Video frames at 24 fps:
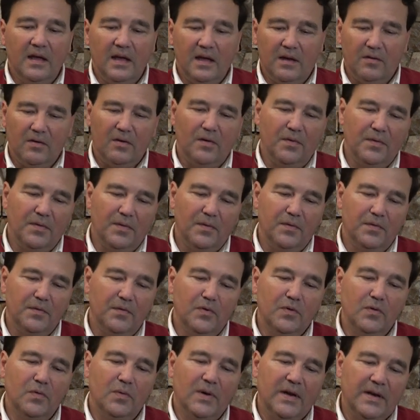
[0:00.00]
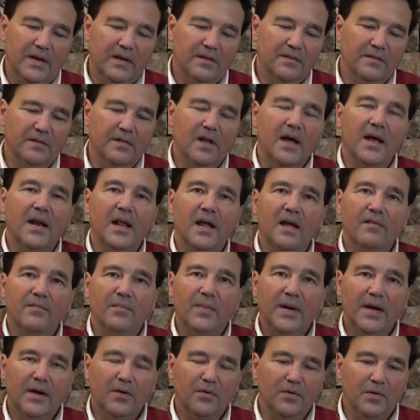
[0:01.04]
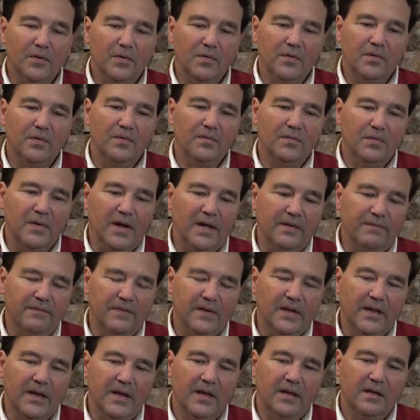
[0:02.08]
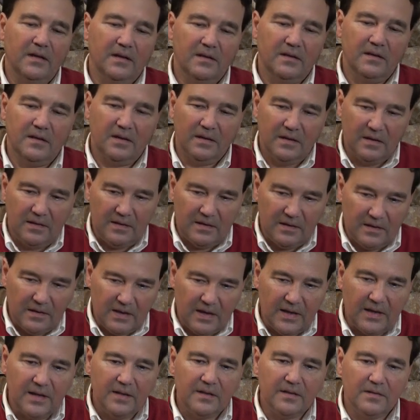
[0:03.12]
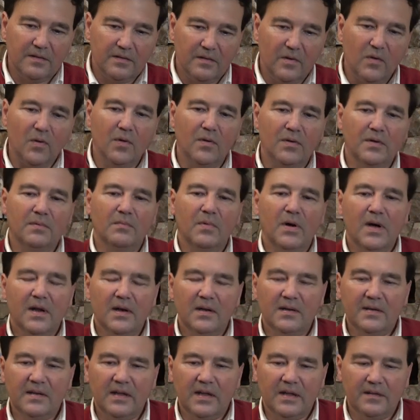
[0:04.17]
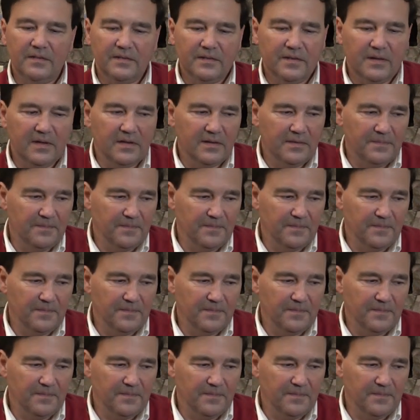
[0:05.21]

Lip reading: And although the new one does not have micro groove rifling like the older model does,